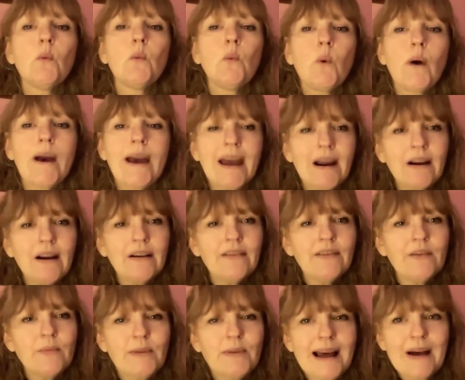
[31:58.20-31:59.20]
where
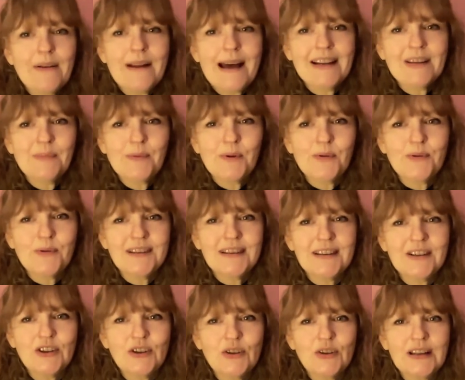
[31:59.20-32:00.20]
the brown adipose
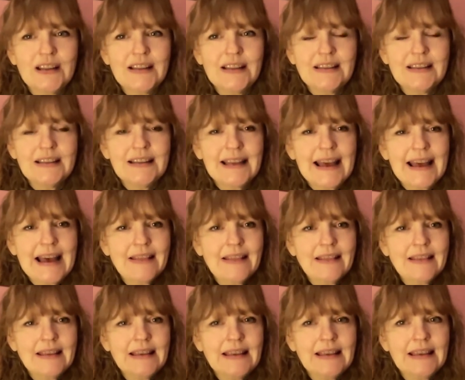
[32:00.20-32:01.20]
tissue needs to get
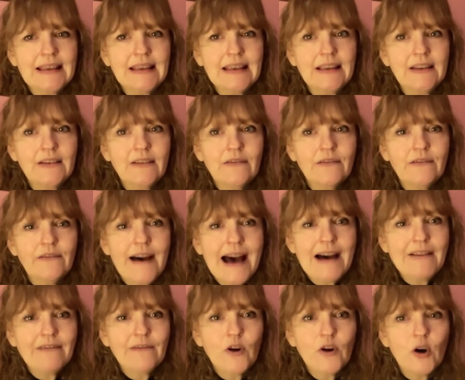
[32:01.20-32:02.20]
the
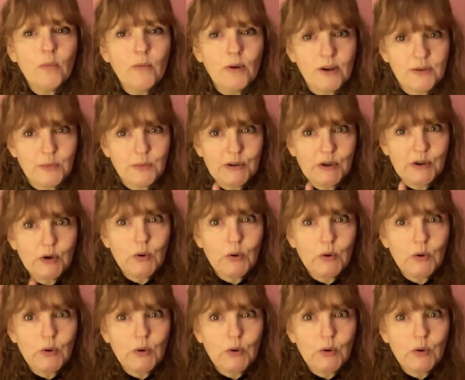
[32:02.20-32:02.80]
fat from, because we